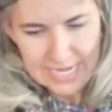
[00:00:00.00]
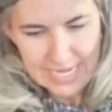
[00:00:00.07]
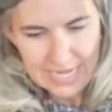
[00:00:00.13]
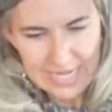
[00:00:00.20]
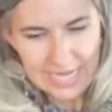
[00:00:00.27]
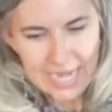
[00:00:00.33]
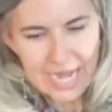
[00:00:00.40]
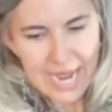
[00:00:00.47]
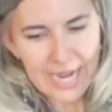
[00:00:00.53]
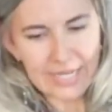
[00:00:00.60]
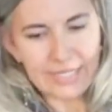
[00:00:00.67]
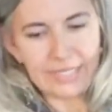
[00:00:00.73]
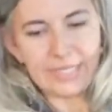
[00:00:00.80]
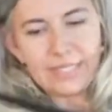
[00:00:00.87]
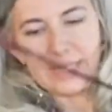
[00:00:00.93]

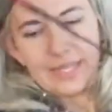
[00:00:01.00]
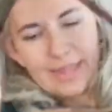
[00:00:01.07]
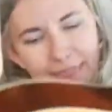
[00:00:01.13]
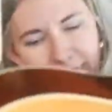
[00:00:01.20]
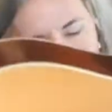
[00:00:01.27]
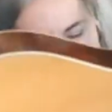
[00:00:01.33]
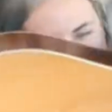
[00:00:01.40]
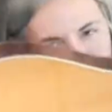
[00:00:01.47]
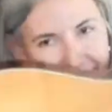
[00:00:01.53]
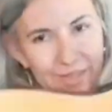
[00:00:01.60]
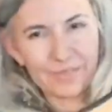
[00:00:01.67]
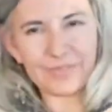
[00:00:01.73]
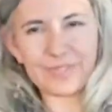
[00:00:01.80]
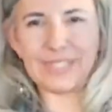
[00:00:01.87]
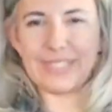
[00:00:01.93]
Next thing I'd
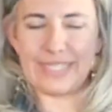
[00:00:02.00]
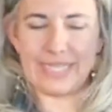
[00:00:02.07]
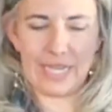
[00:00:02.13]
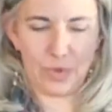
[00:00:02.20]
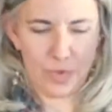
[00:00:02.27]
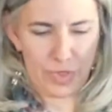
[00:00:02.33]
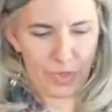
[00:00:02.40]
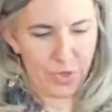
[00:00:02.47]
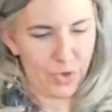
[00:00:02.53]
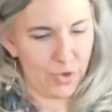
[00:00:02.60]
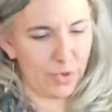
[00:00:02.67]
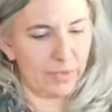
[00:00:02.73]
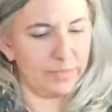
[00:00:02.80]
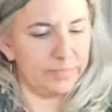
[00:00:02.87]
love to sing with you